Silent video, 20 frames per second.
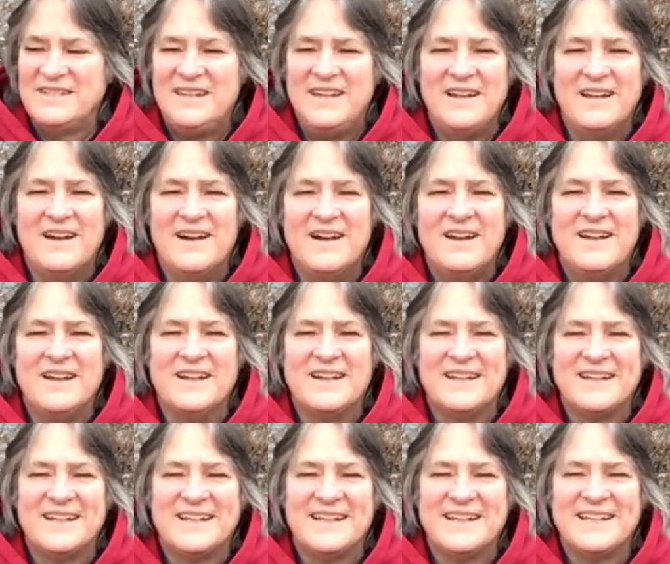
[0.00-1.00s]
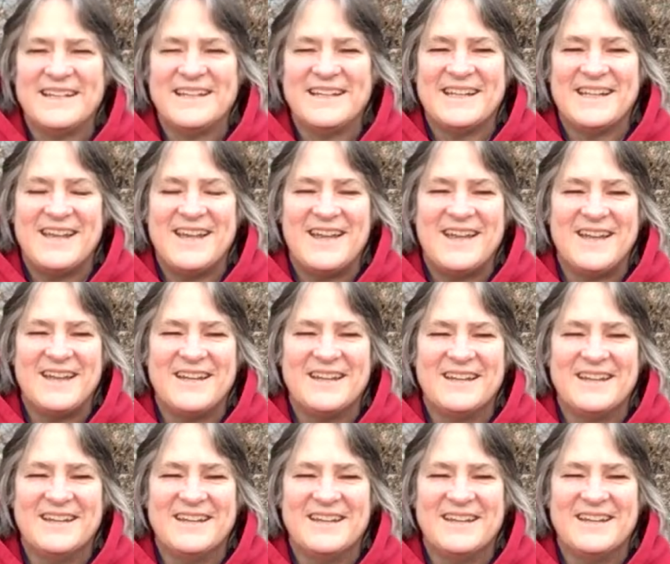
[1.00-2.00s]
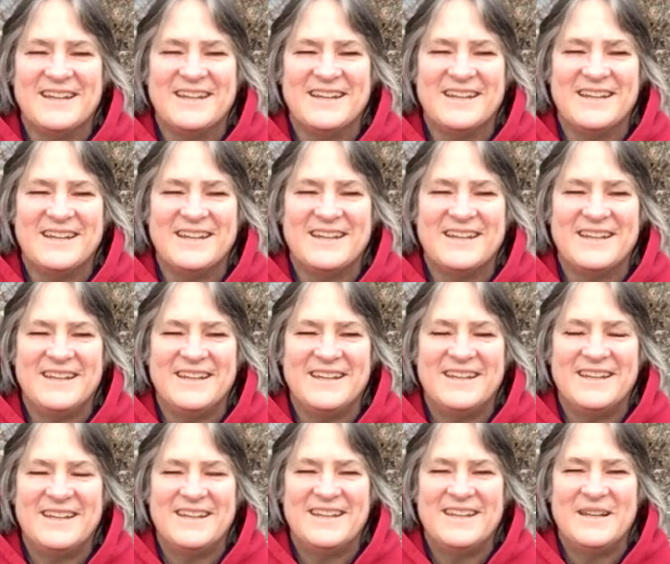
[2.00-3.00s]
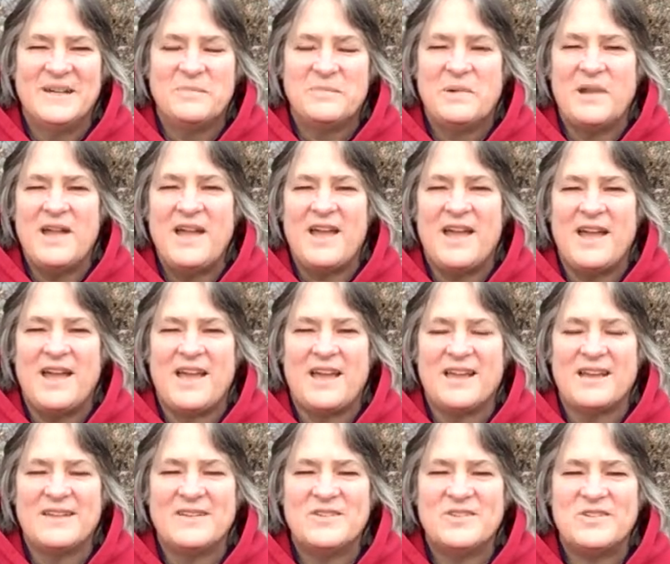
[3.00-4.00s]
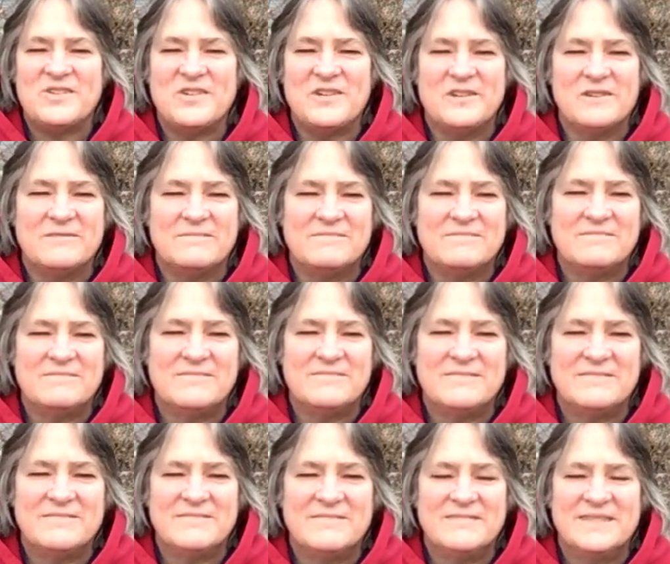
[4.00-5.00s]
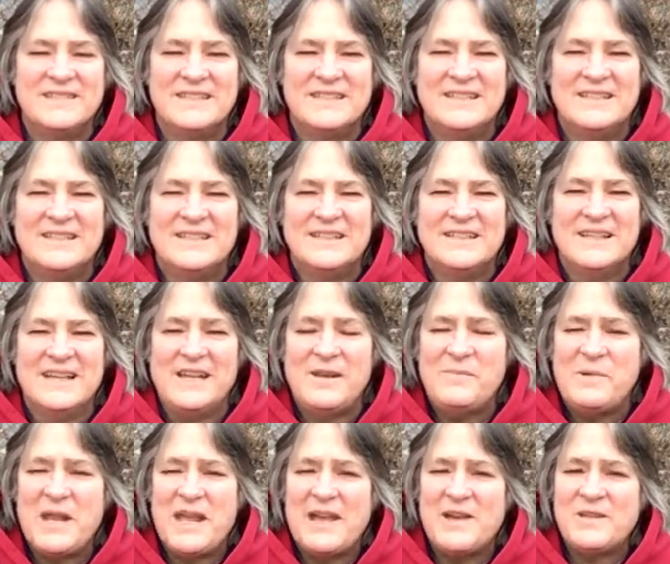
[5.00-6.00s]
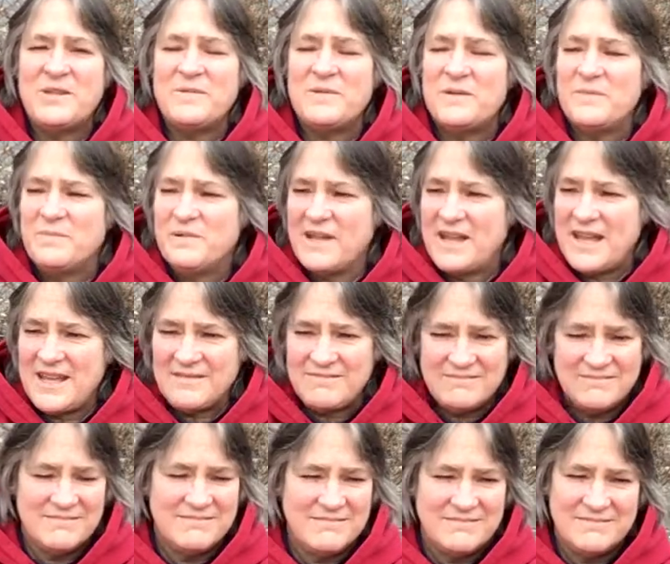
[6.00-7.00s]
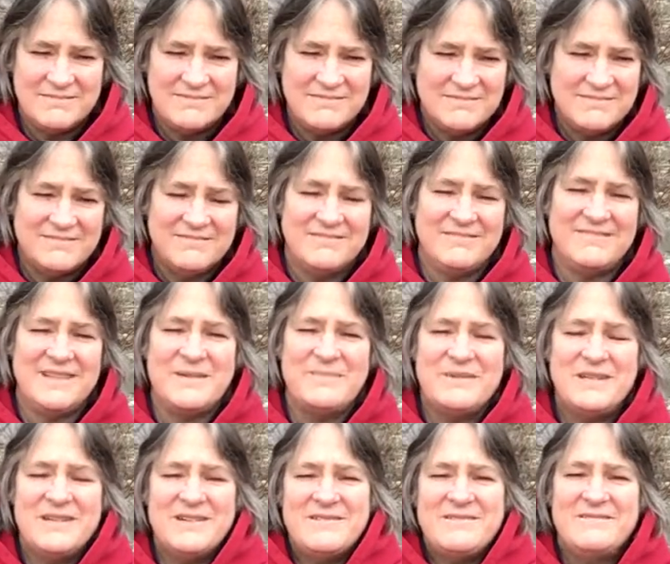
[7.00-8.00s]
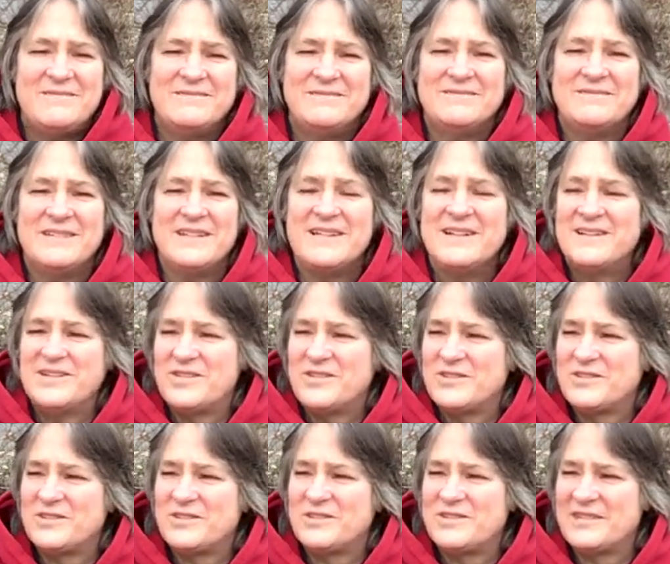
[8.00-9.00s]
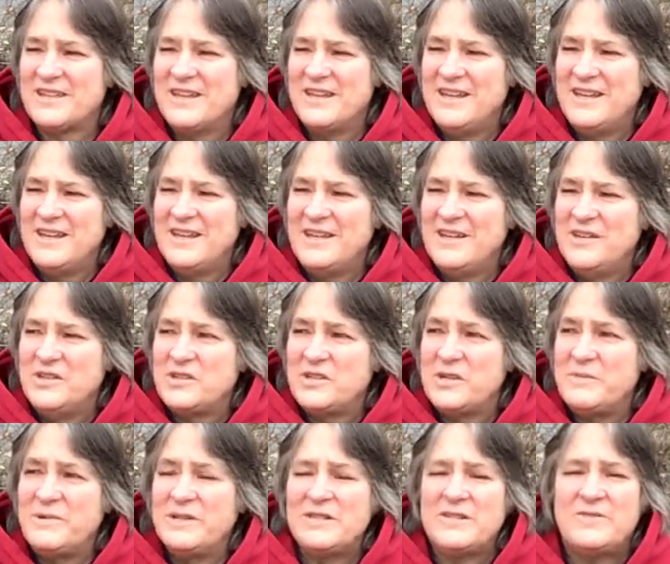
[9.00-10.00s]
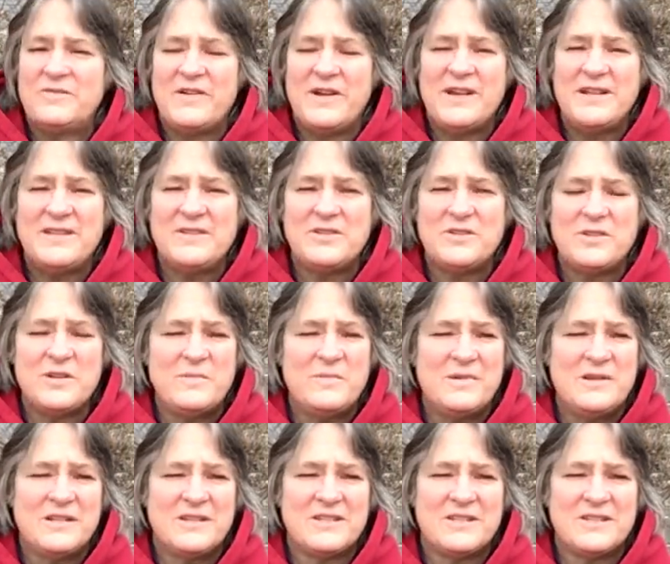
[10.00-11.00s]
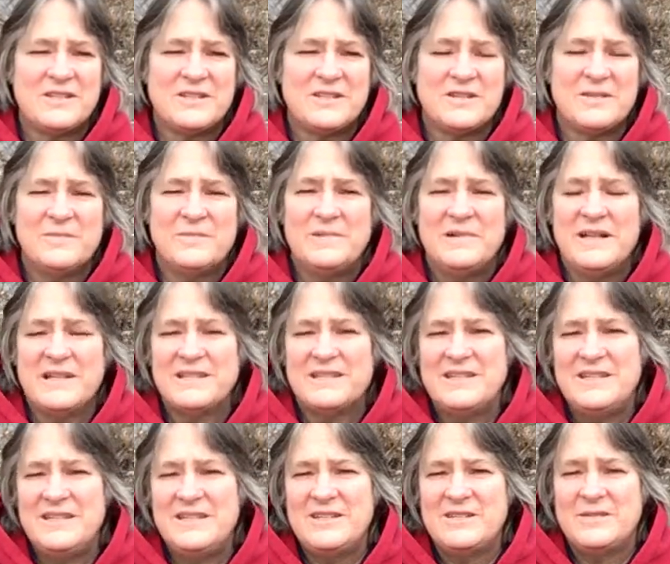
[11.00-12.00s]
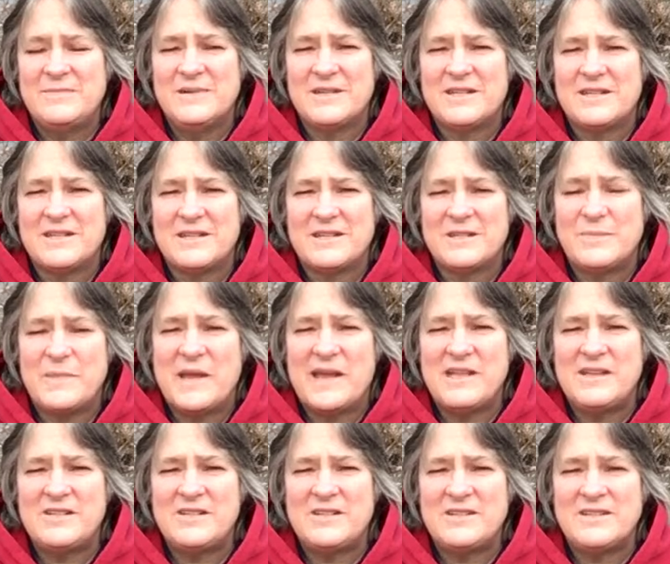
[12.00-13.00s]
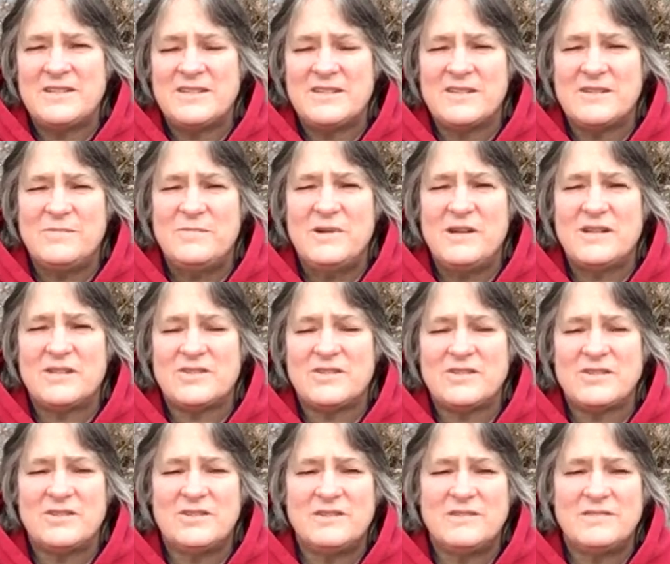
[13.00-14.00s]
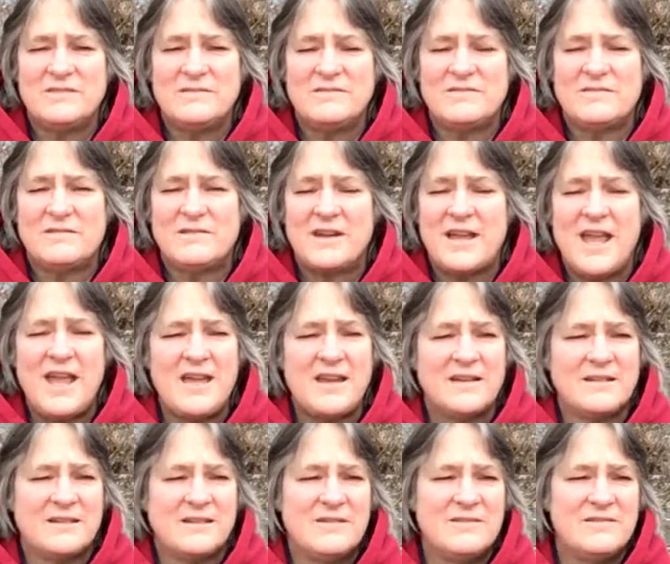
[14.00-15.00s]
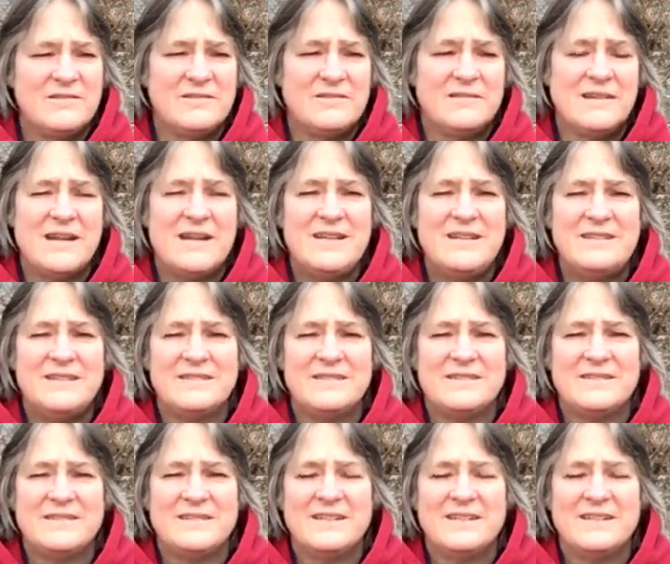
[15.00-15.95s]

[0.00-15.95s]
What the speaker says: get on it and play. So, anybody else want to play? Let me know. There's so much fun, so much complexity, so much expansion, so much to create and co-create and